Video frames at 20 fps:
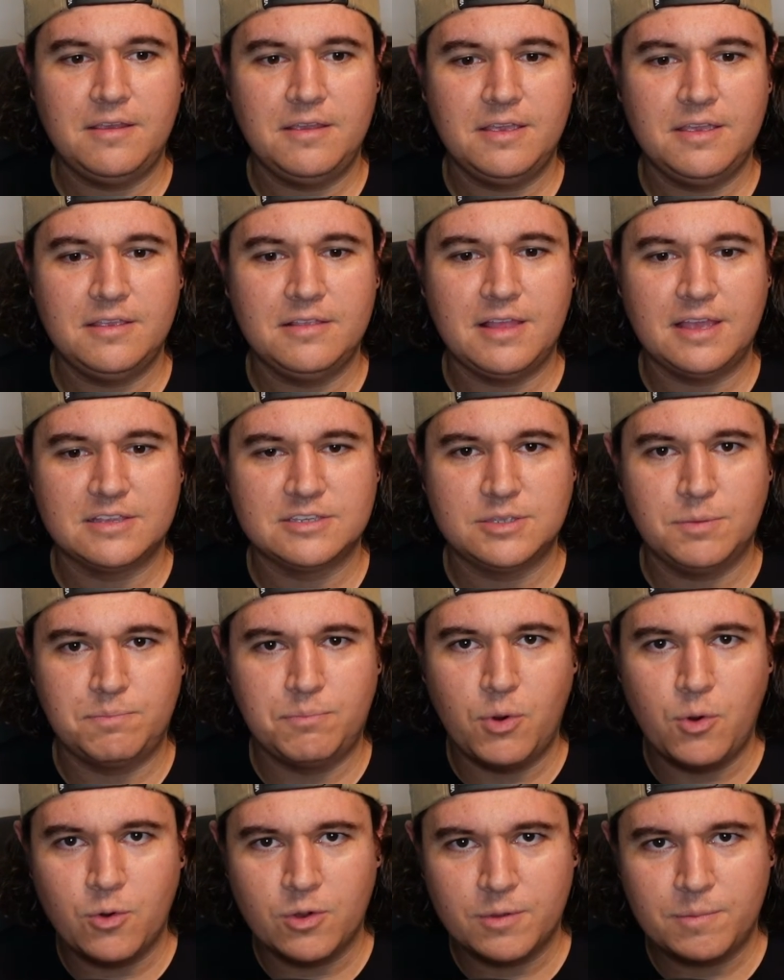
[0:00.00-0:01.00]
He likes to
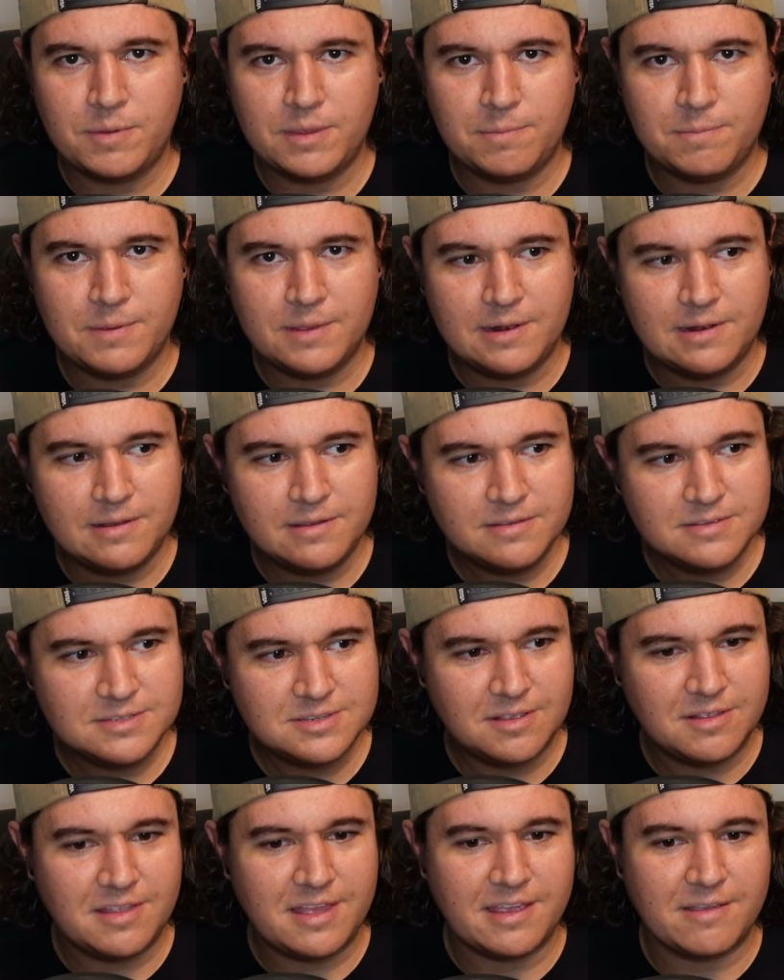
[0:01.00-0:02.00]
poke people.
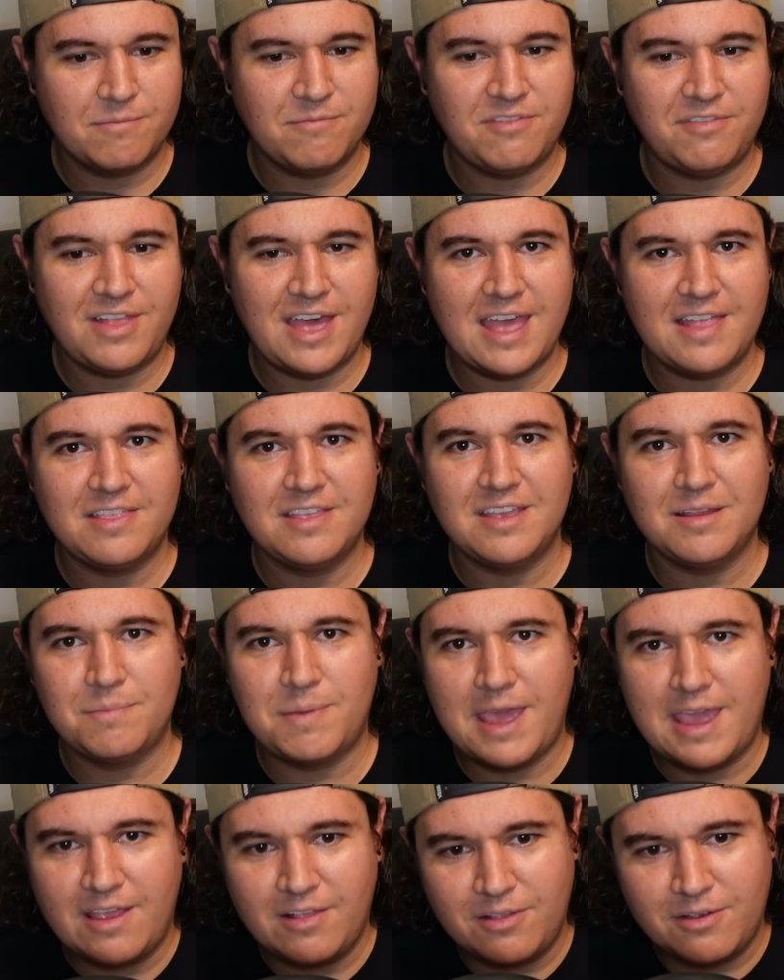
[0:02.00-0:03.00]
So like Vlad the
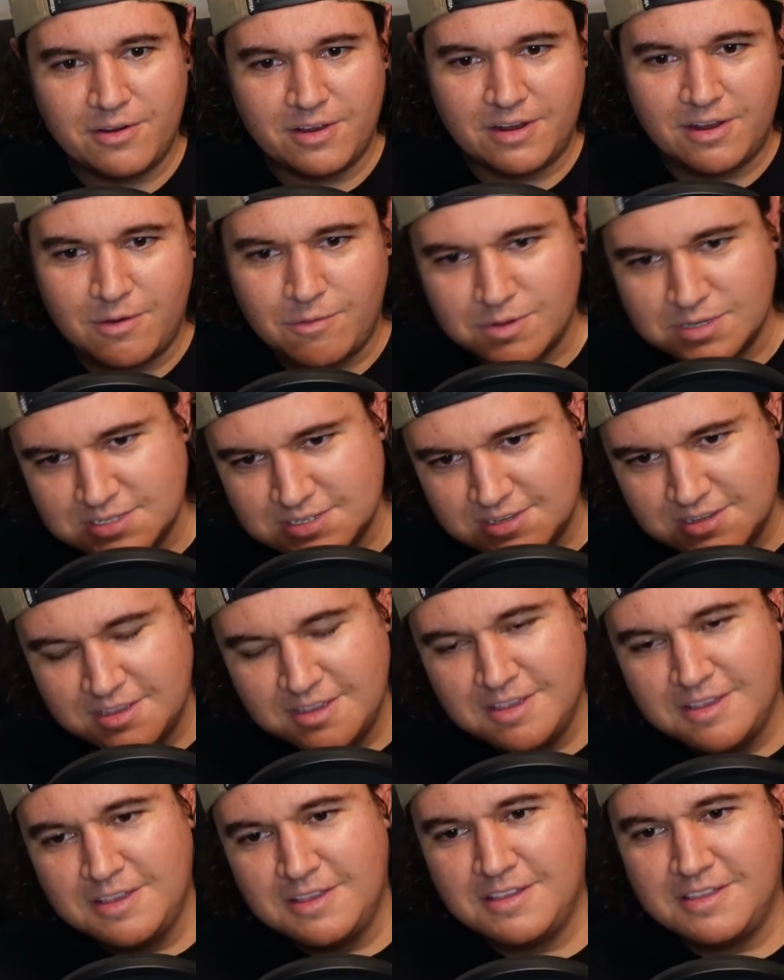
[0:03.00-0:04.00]
Impaler, was
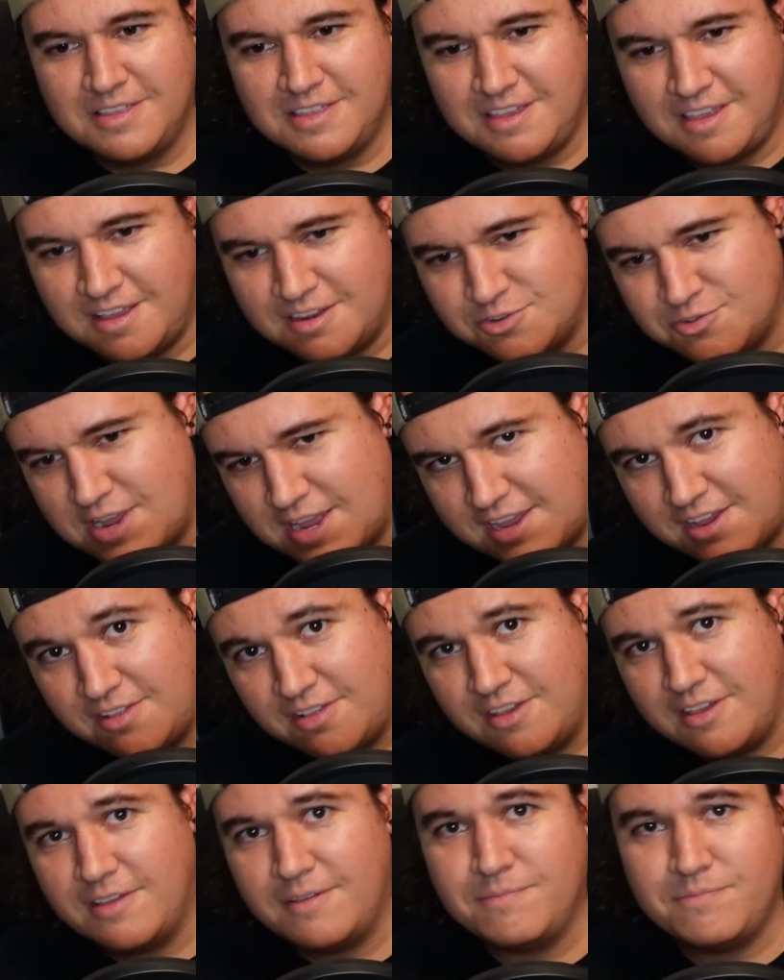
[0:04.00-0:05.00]
the
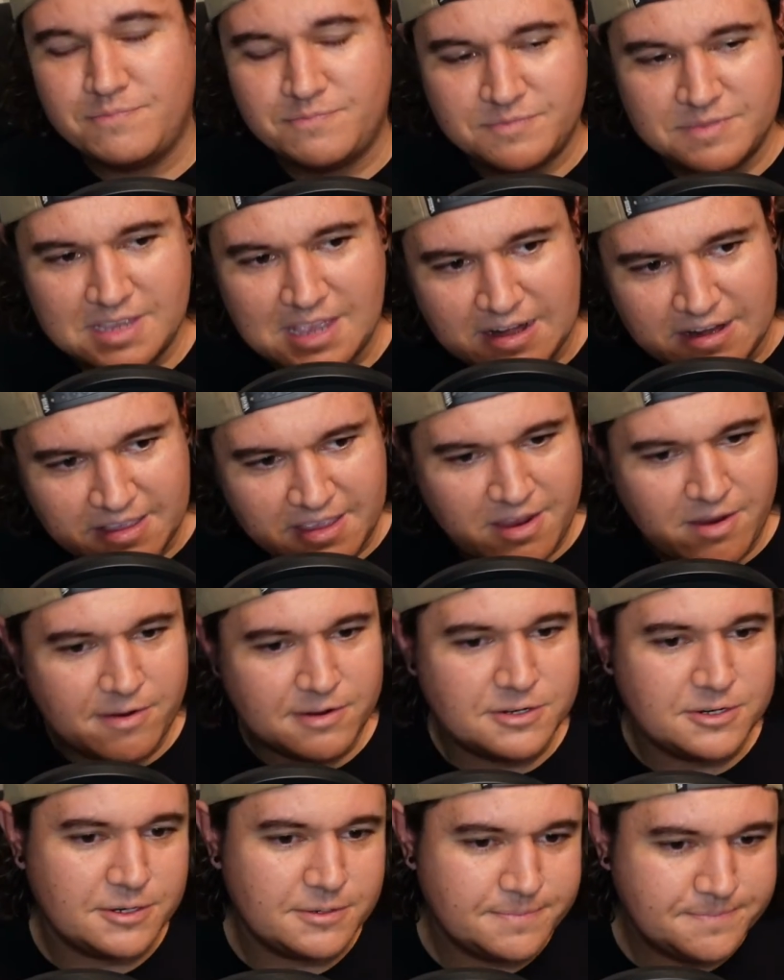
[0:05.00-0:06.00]
Dracula kind of
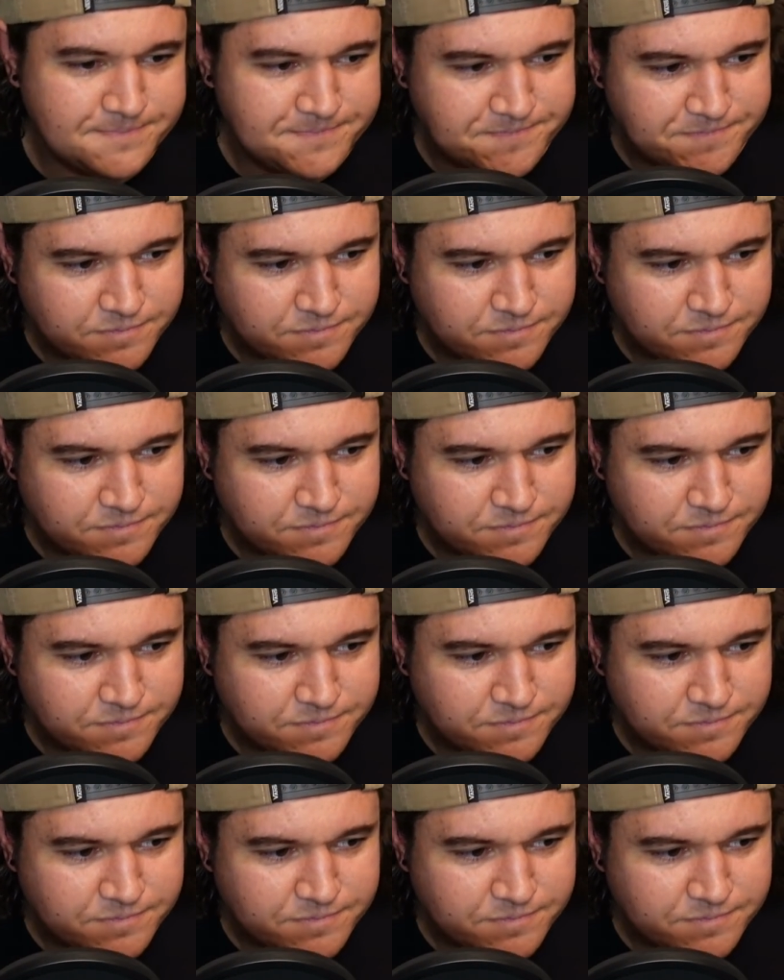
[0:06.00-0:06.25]
character.